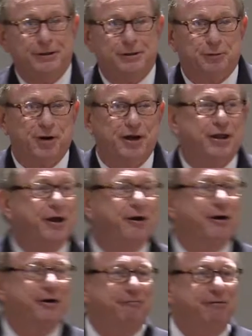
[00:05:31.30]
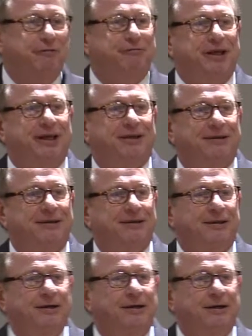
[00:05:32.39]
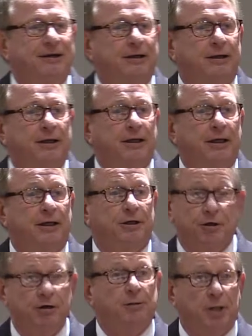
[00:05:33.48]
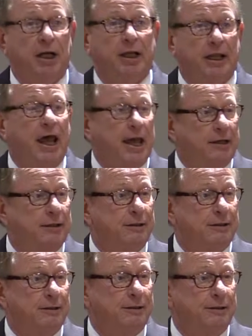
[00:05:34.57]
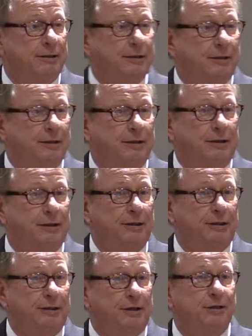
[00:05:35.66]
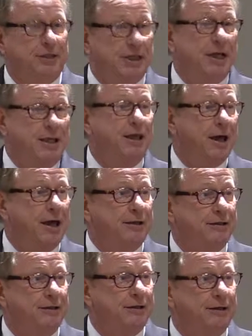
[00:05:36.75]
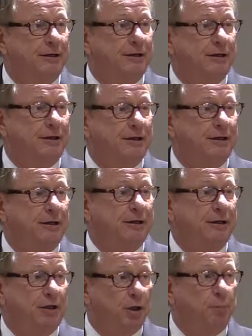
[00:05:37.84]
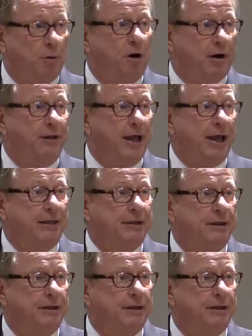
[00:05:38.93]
to where they are at 50. You're in the middle of that. You see that. You're part of that.